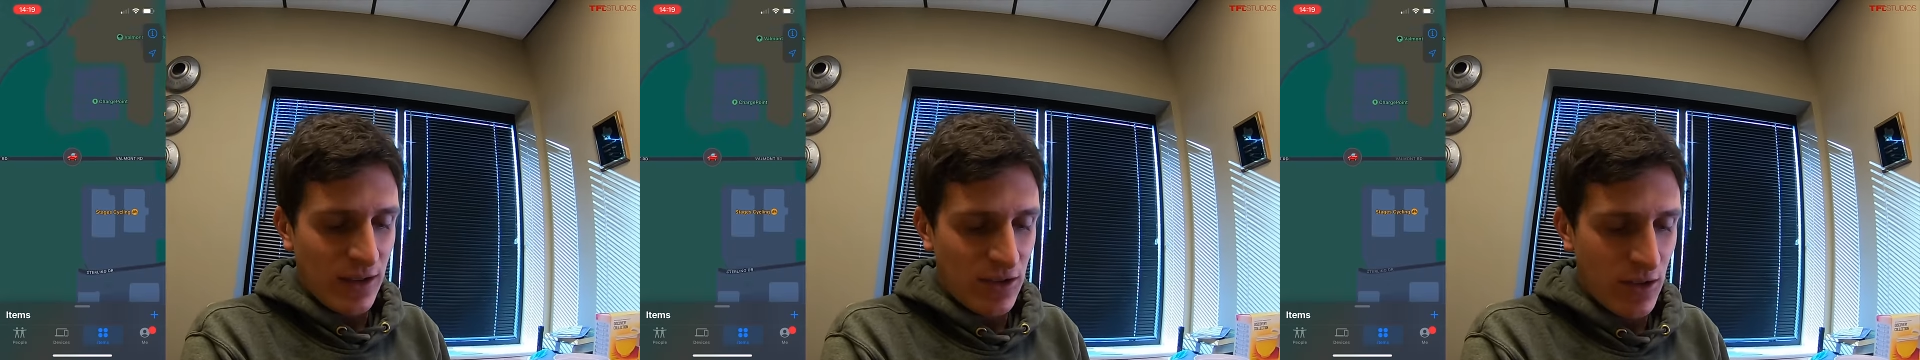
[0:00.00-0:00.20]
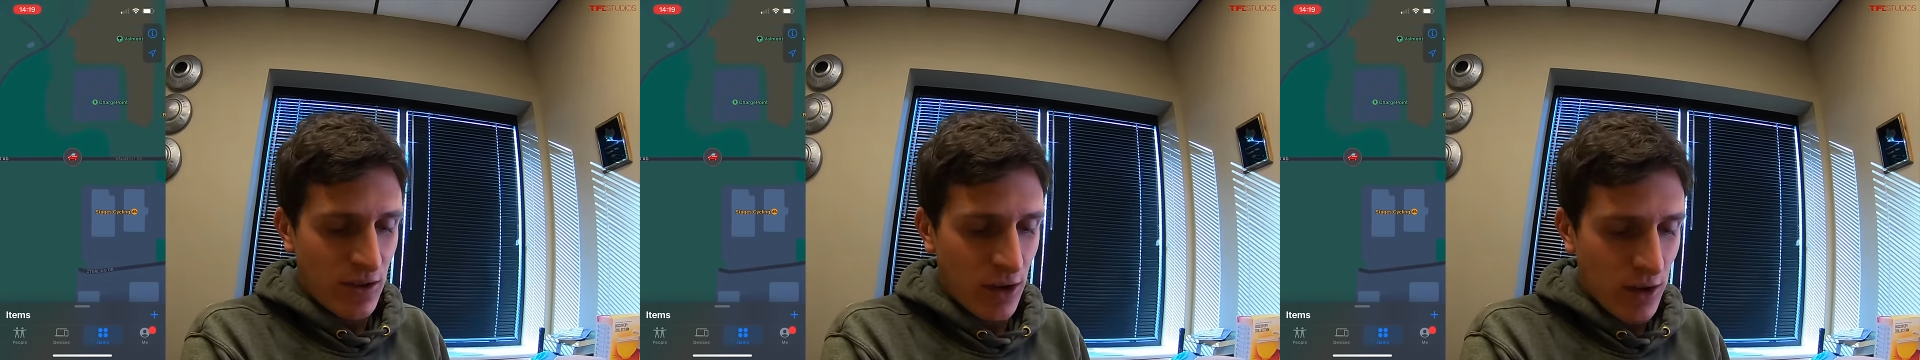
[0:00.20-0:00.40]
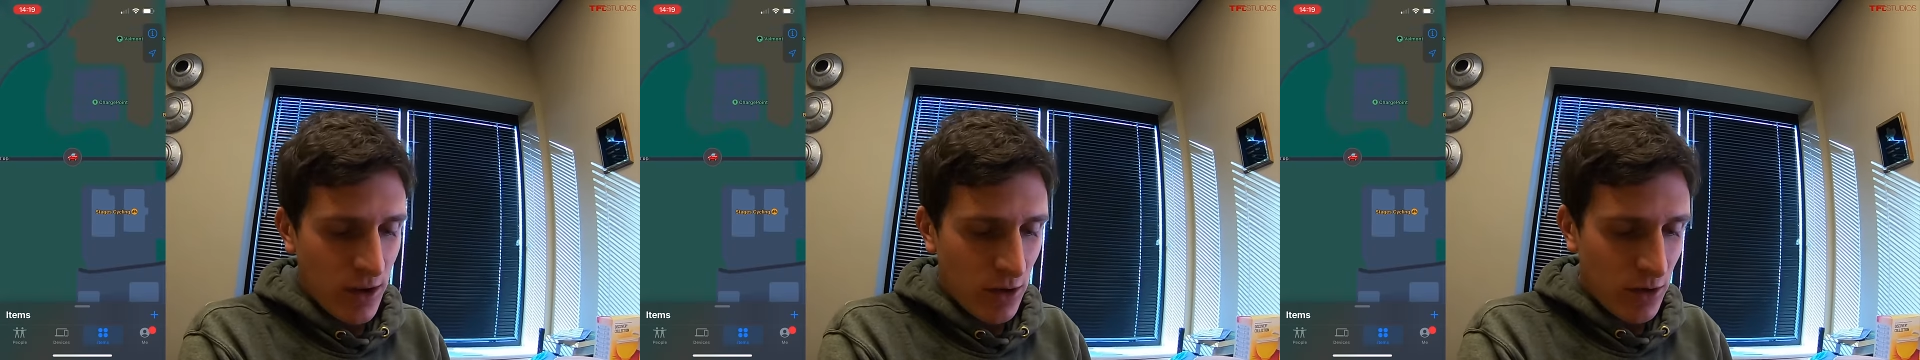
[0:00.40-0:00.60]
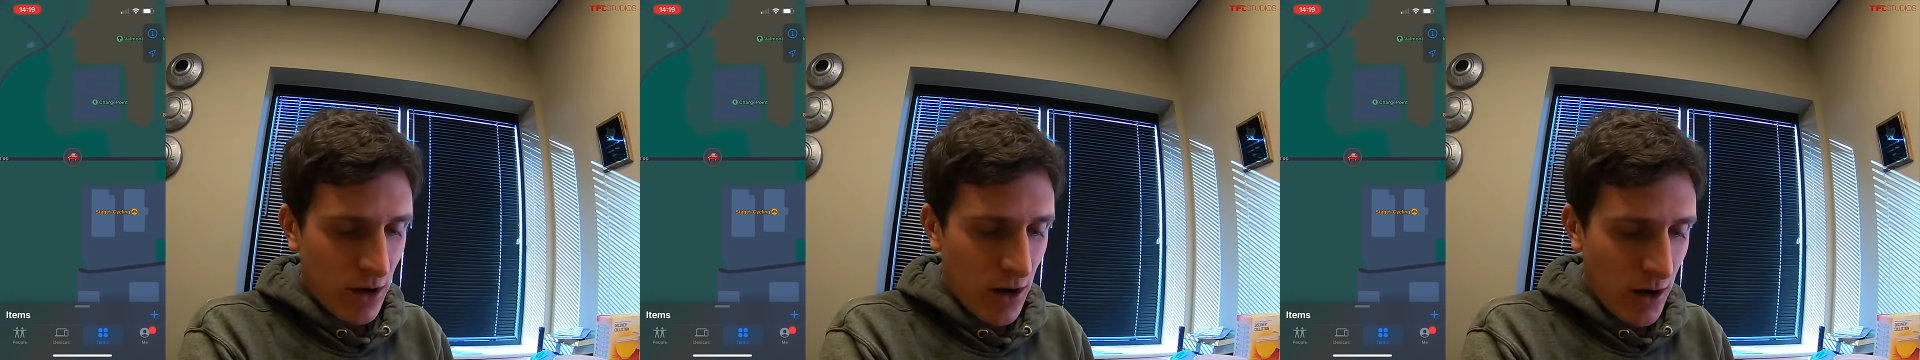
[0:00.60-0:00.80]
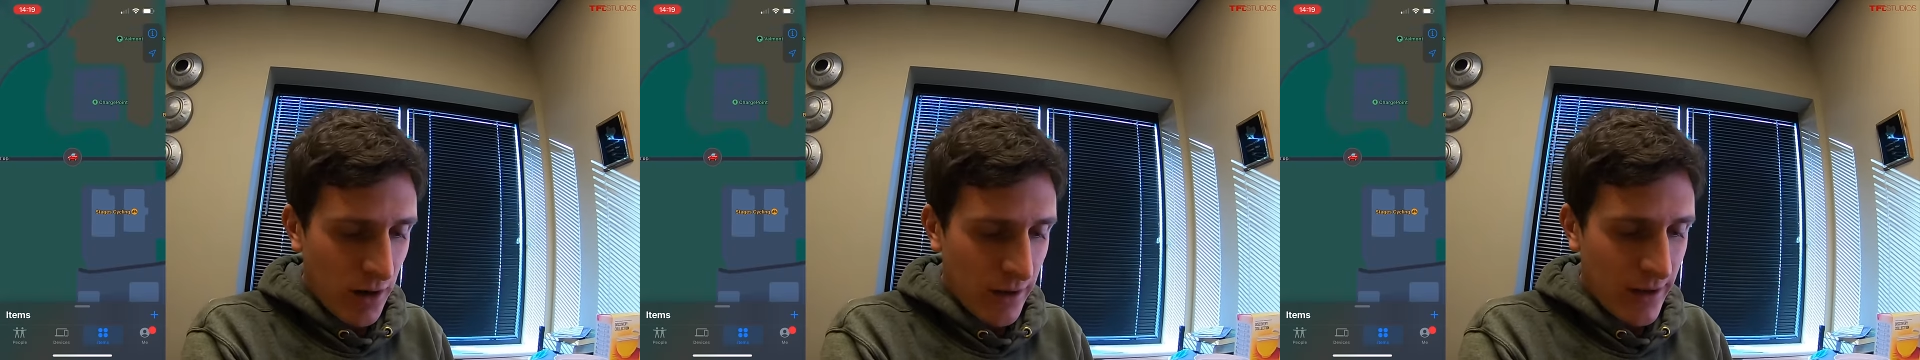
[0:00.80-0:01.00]
So the little
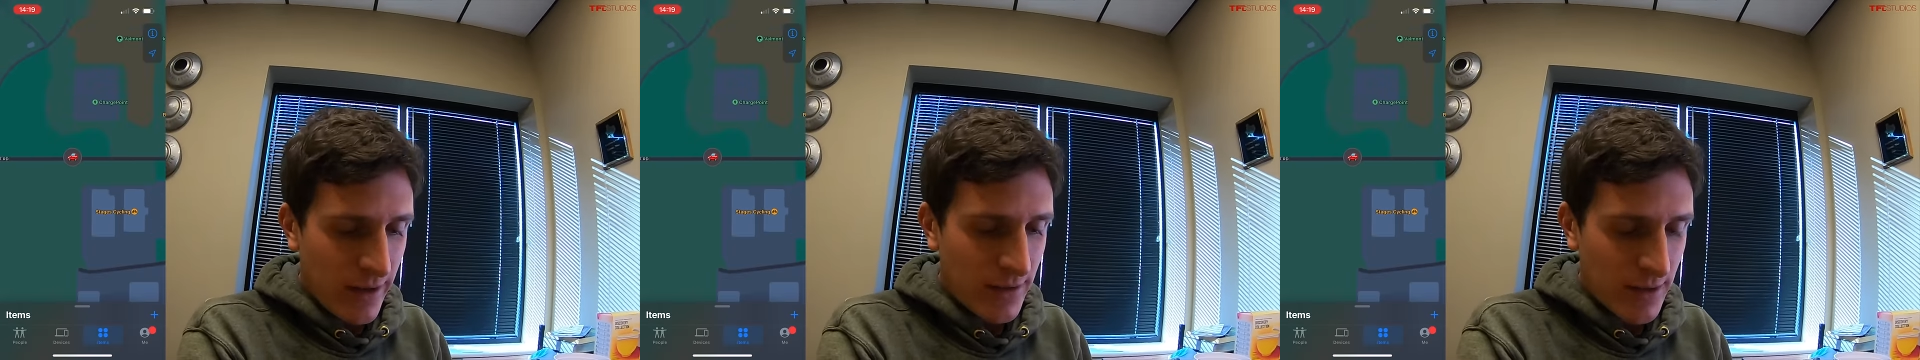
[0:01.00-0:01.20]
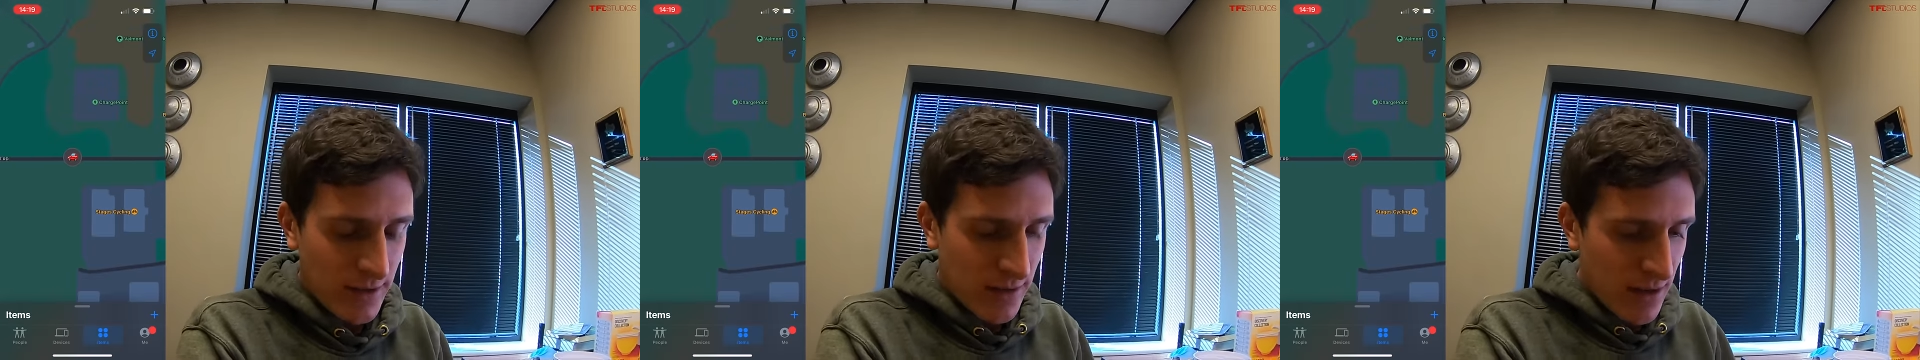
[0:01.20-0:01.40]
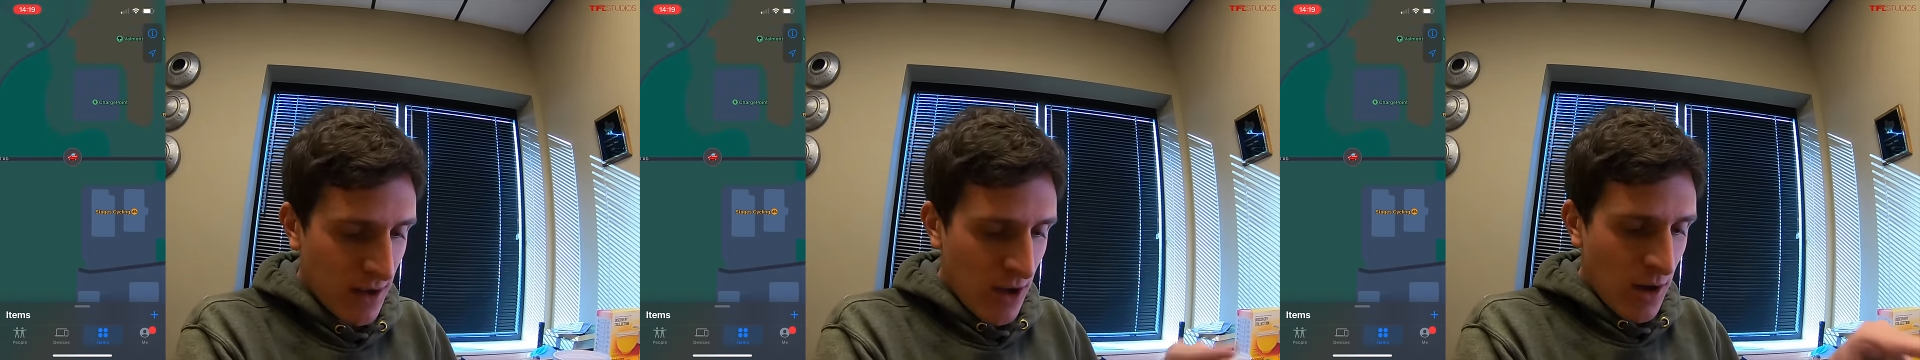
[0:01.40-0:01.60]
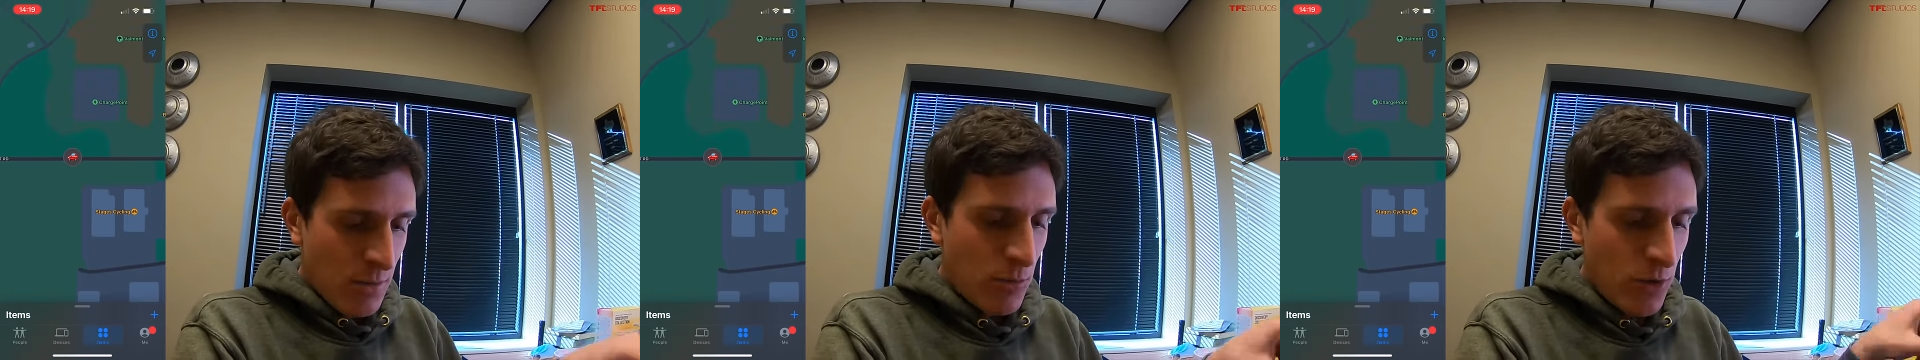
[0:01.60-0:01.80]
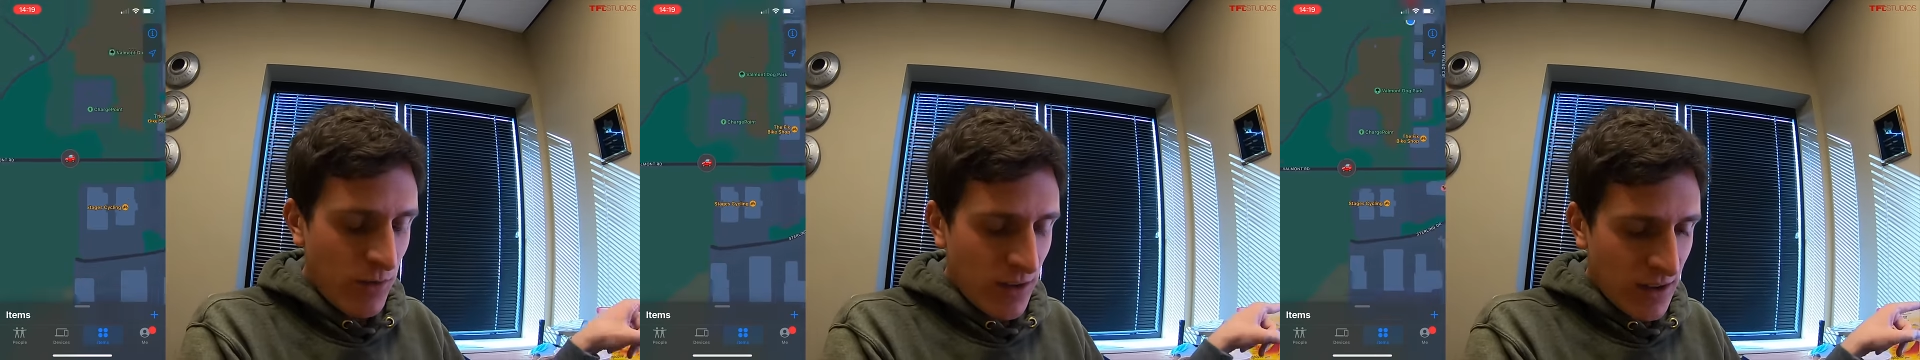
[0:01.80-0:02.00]
car isn't
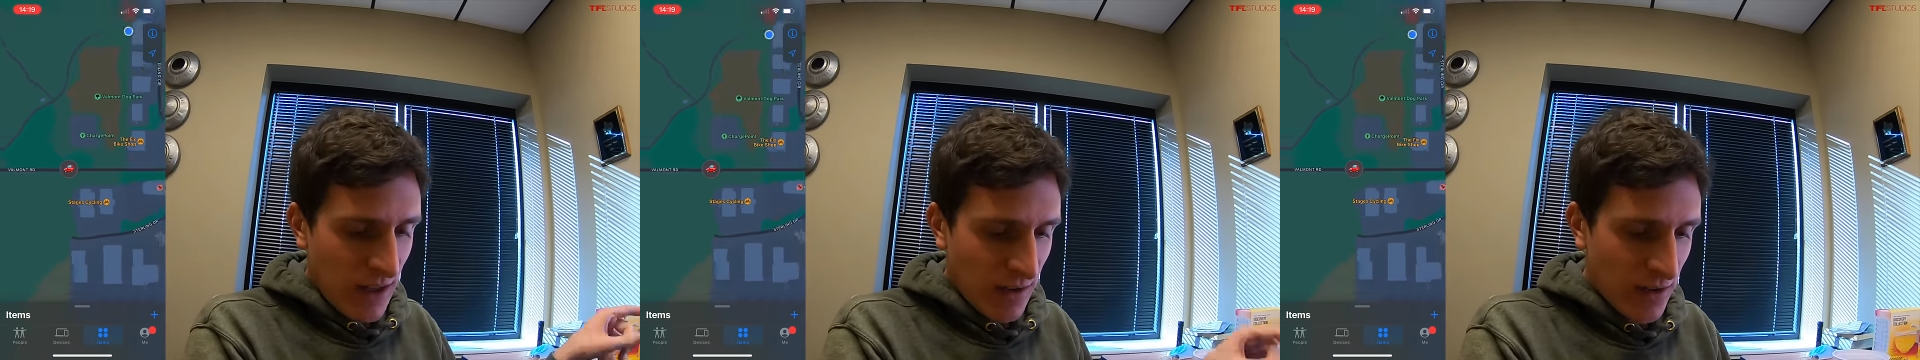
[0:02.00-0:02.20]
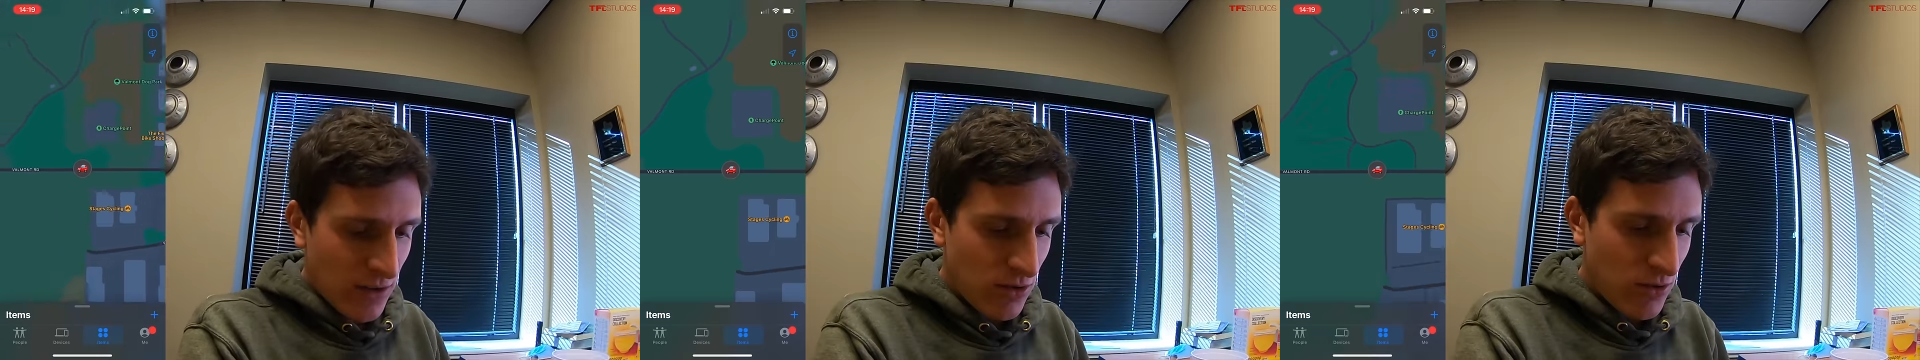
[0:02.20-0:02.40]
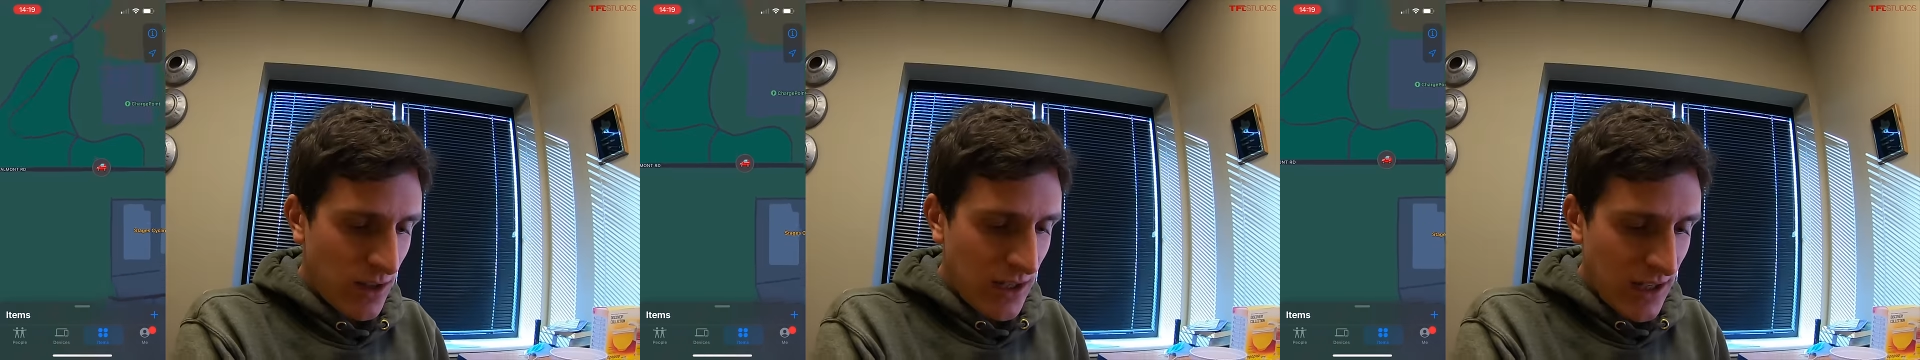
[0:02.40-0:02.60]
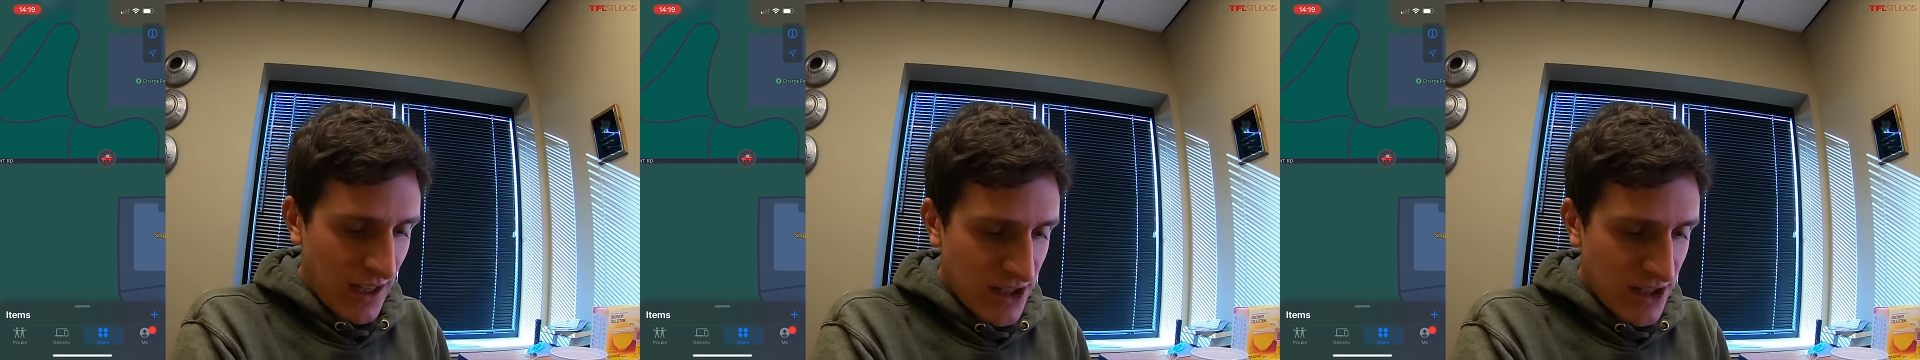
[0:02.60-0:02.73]
moving down the screen.